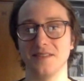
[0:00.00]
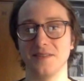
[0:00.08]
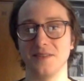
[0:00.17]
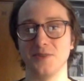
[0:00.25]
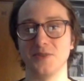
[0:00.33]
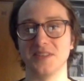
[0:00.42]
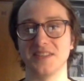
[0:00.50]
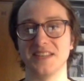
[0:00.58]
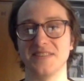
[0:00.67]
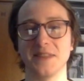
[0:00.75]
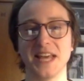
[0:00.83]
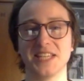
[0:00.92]
using the
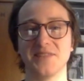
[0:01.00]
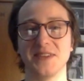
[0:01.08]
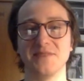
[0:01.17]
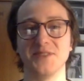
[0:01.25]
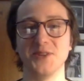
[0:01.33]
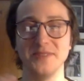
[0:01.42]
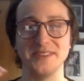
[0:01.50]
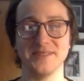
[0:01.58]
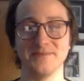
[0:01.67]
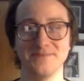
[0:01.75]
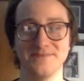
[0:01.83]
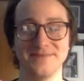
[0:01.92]
philosophy of dudism.
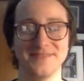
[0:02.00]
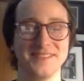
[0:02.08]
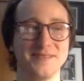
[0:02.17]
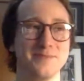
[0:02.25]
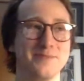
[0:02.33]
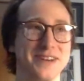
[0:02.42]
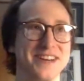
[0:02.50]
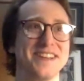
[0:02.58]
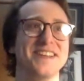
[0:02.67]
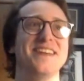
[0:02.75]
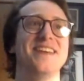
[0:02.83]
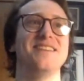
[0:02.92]
But
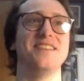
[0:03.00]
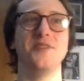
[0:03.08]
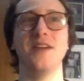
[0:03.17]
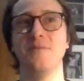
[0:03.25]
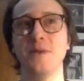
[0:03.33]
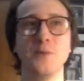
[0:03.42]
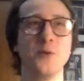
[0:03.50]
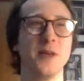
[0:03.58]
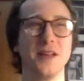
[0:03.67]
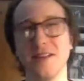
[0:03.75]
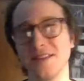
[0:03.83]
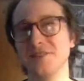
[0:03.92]
then you have people who are like,
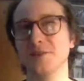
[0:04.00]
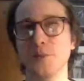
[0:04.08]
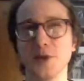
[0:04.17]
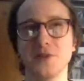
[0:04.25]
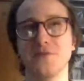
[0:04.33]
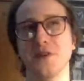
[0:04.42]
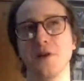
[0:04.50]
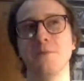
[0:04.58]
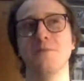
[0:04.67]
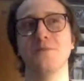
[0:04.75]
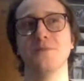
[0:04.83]
all right, this is a pretty good film.